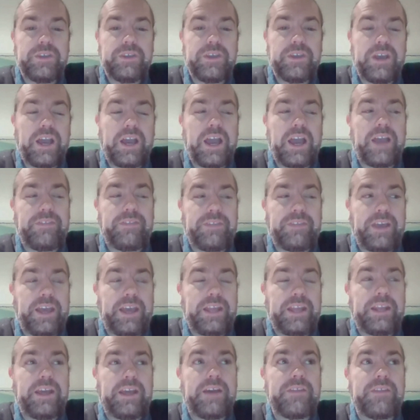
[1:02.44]
And
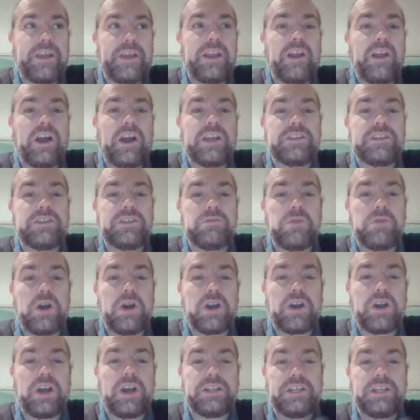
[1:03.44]
then they liked the
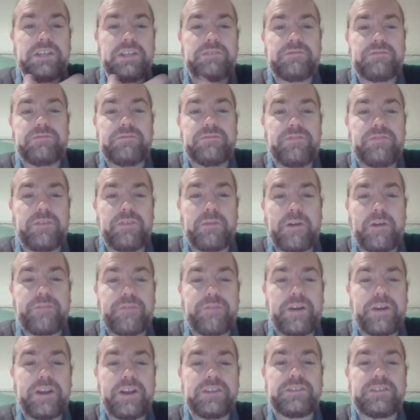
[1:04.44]
work I did for my
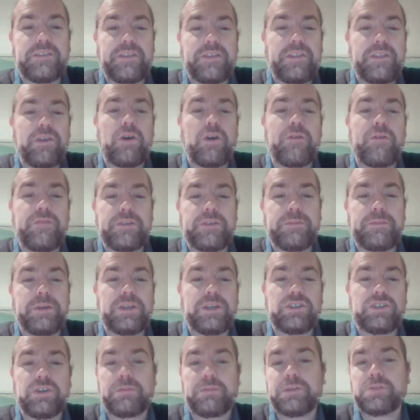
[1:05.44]
friend, so then they offered me a
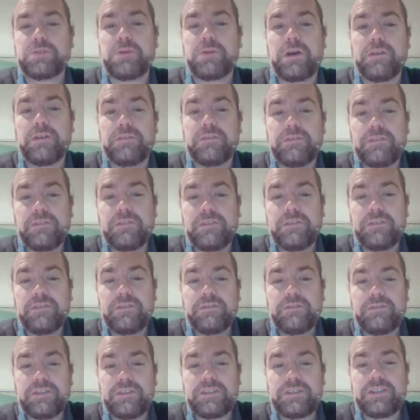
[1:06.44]
job as well.
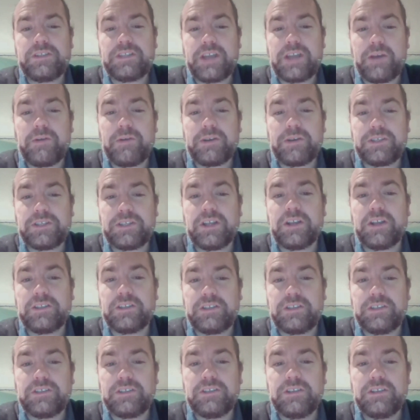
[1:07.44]
This is how I
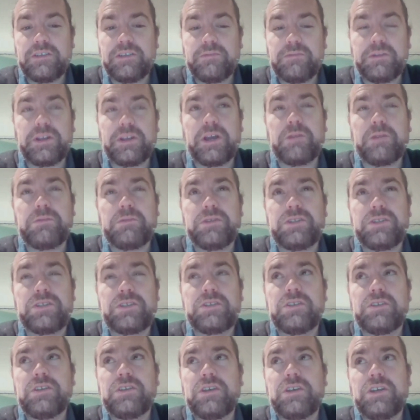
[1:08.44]
started when I
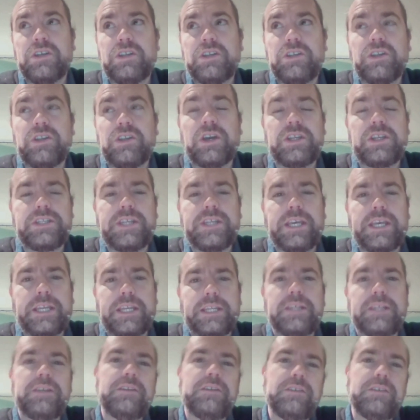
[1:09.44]
was
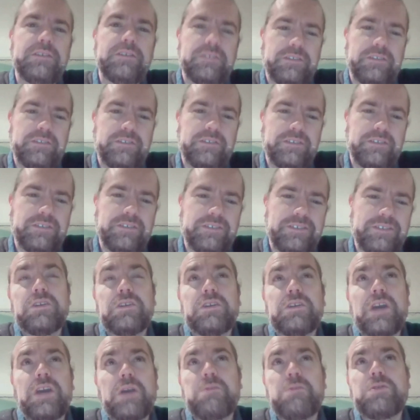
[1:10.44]
19.
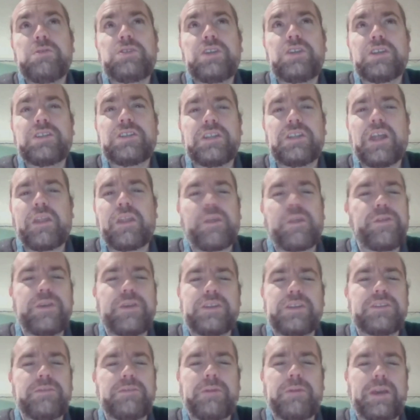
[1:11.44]
It was just another
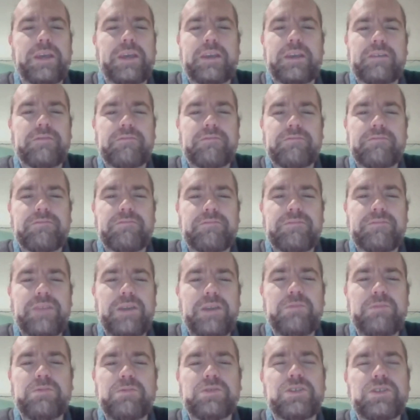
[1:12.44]
thing to make.
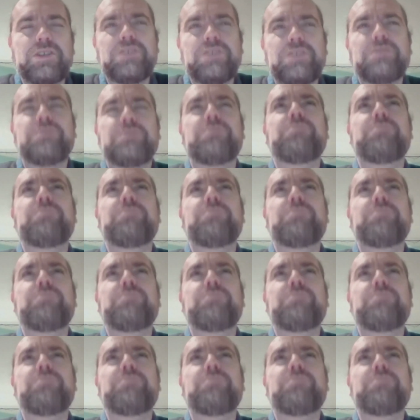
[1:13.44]
It wasn't